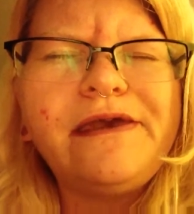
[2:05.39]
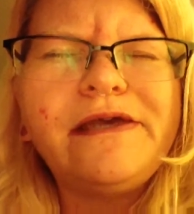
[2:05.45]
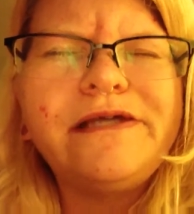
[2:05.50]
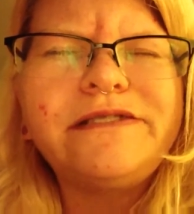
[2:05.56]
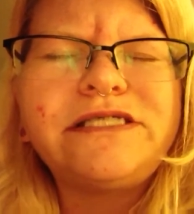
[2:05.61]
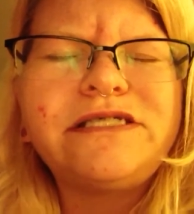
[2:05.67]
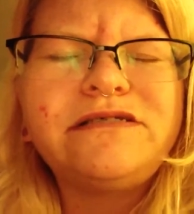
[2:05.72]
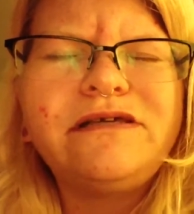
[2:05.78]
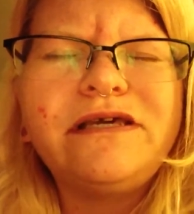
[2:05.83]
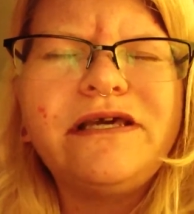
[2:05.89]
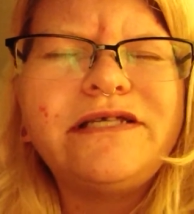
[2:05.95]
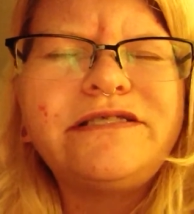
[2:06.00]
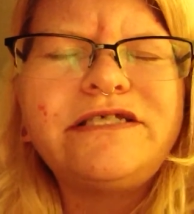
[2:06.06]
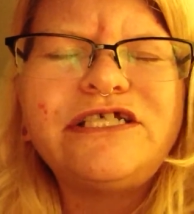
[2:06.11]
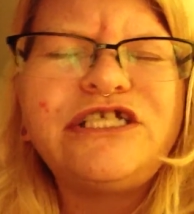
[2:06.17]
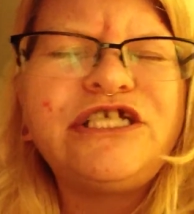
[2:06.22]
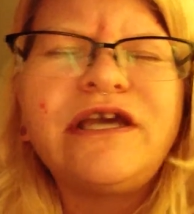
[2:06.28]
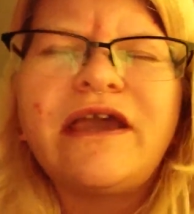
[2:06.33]
it's
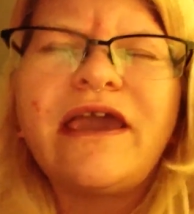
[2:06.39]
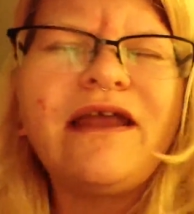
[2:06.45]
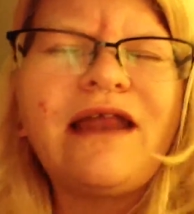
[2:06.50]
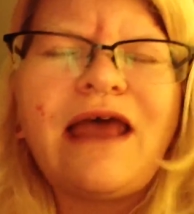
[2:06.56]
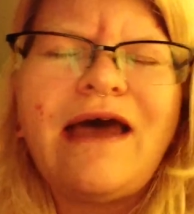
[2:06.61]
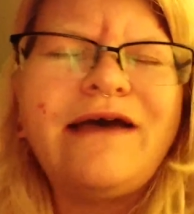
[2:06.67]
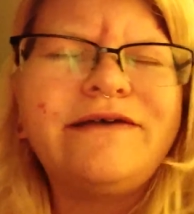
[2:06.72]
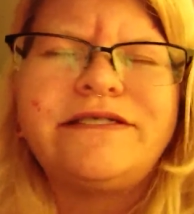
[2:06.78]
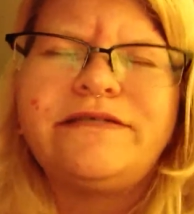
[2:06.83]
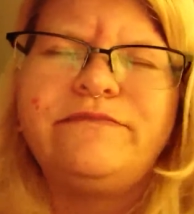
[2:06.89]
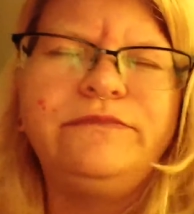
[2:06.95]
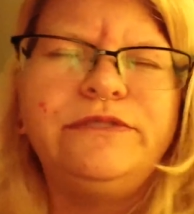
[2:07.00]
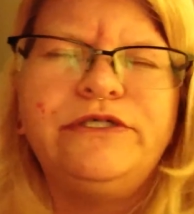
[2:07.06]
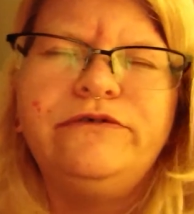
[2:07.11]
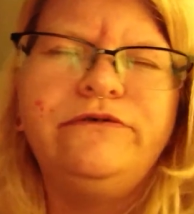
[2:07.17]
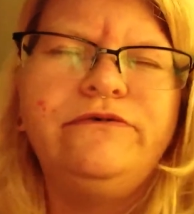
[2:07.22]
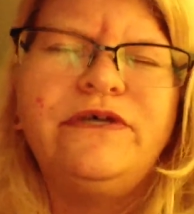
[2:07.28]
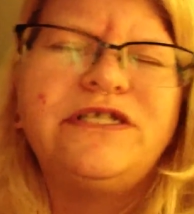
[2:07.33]
a chicken ass move.